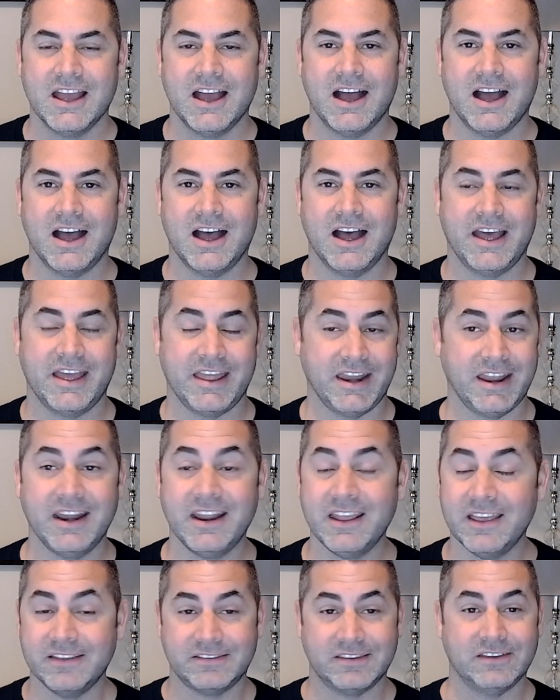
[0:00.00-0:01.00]

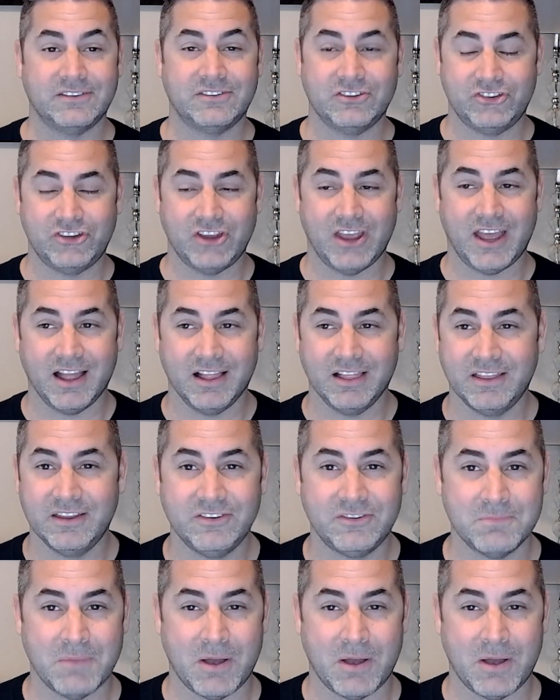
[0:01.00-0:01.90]
it's a challenge.